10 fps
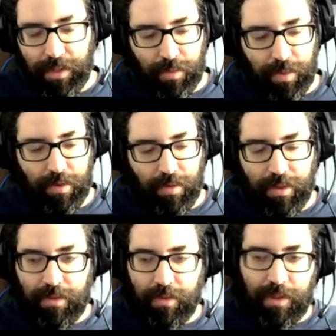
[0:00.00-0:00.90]
but we are
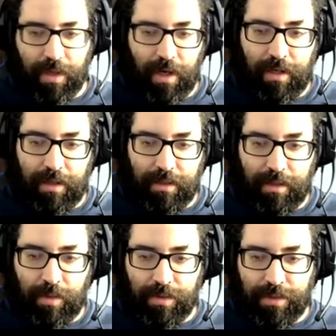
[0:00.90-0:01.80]
only doing R
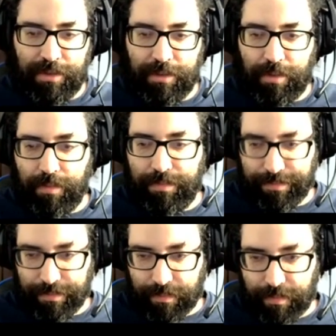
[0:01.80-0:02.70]
equals zero
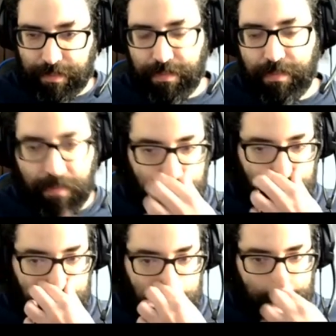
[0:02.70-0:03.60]

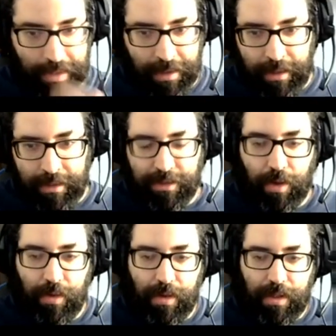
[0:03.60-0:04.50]
in
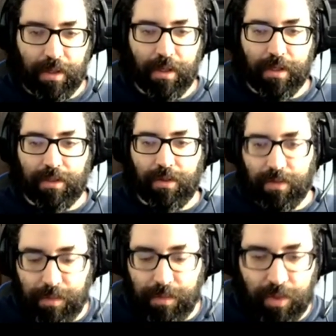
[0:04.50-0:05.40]
this talk.
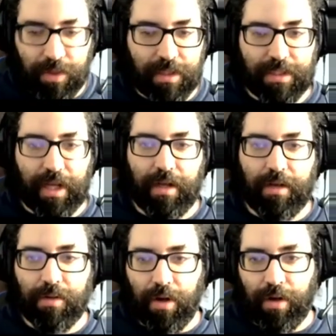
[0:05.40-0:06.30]
So the Brill-Noether
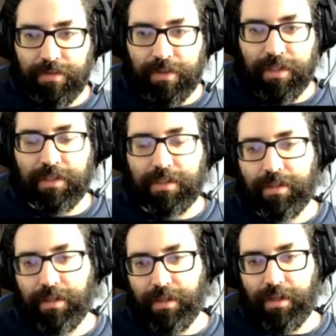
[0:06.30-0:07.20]
cycle of this
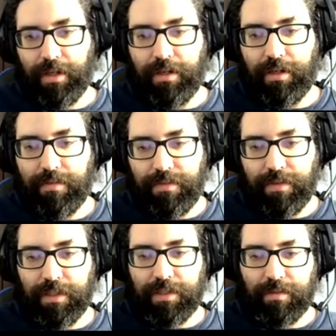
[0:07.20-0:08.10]
curve
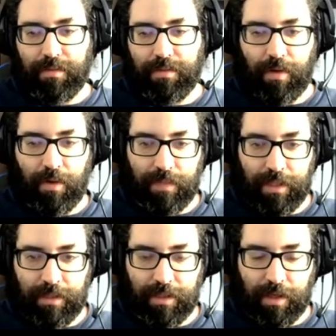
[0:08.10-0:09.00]
is on
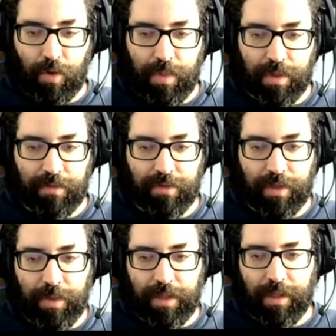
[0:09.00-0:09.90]
the Jacobian of
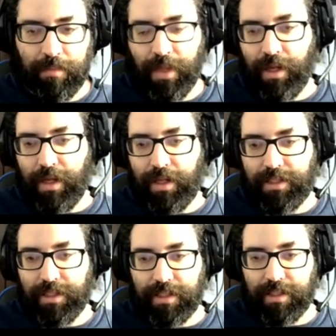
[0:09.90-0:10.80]
degree D
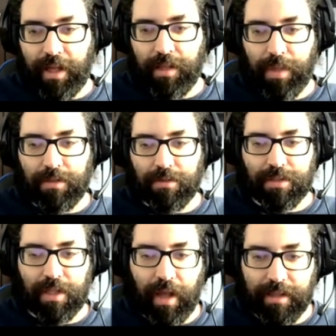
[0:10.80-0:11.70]
is just a line
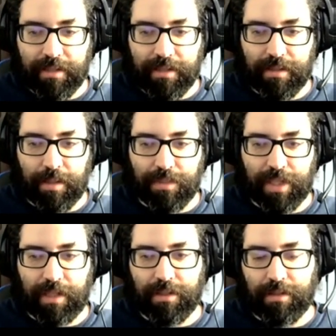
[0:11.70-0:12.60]
bundles that has some
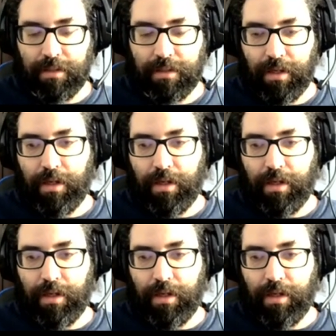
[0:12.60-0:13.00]
section.